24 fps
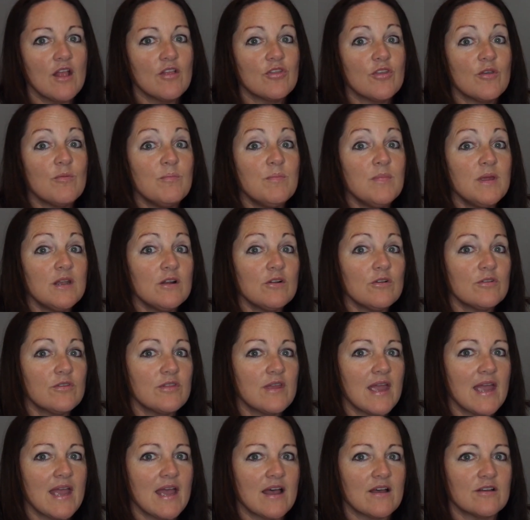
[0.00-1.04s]
the middle of
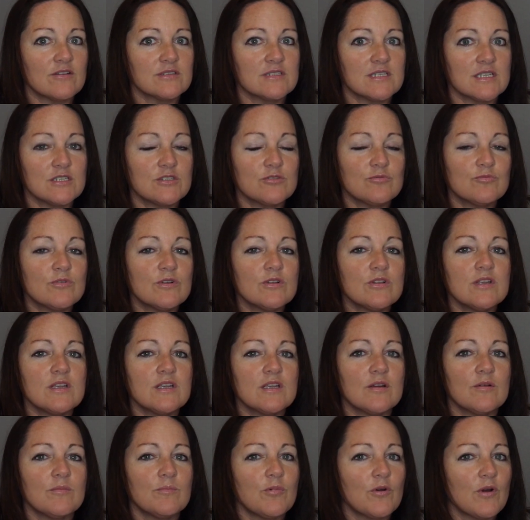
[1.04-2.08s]
the house is really
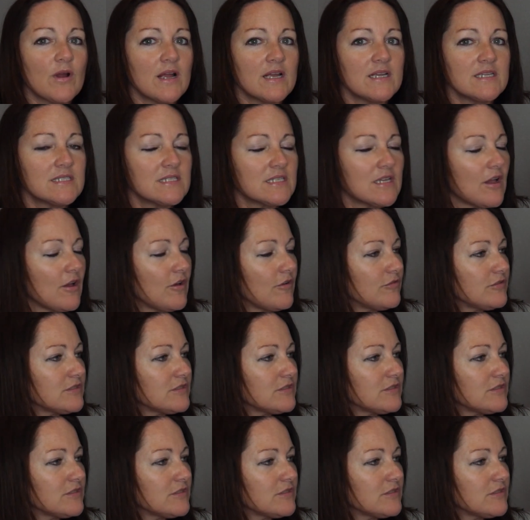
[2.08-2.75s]
comprised of